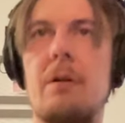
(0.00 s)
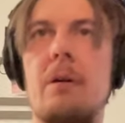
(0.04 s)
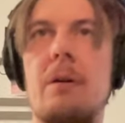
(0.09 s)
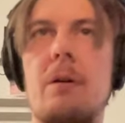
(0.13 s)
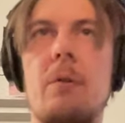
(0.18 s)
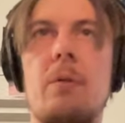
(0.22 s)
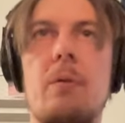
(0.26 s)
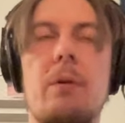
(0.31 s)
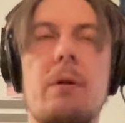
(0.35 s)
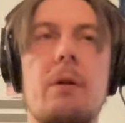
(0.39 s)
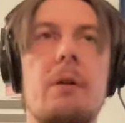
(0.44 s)

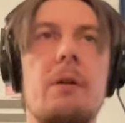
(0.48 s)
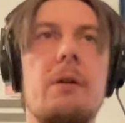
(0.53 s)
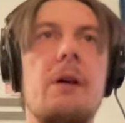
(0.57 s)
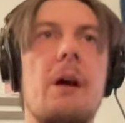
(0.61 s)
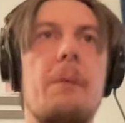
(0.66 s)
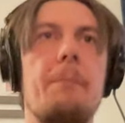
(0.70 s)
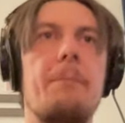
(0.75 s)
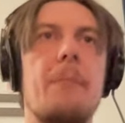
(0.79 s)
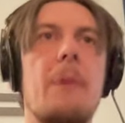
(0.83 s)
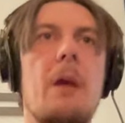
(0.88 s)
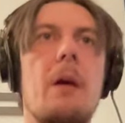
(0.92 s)
Oh
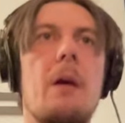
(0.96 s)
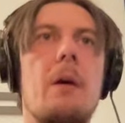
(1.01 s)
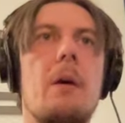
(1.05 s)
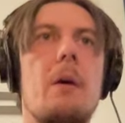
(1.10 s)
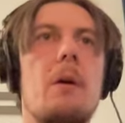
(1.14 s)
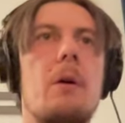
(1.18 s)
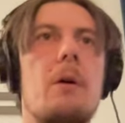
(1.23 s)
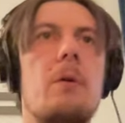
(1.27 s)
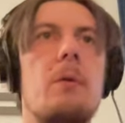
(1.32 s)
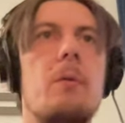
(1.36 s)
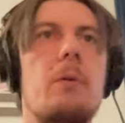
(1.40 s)
yeah,
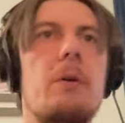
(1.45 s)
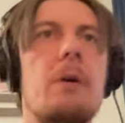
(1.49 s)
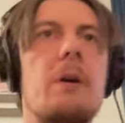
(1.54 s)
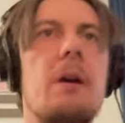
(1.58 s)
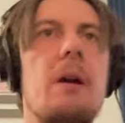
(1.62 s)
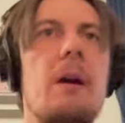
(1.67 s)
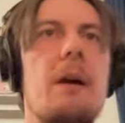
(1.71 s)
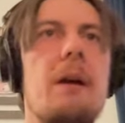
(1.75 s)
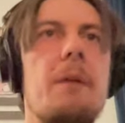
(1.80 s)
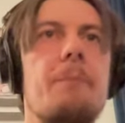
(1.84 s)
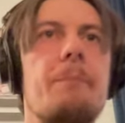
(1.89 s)

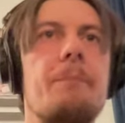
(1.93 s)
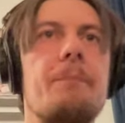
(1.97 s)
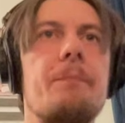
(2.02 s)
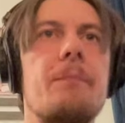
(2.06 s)
okay.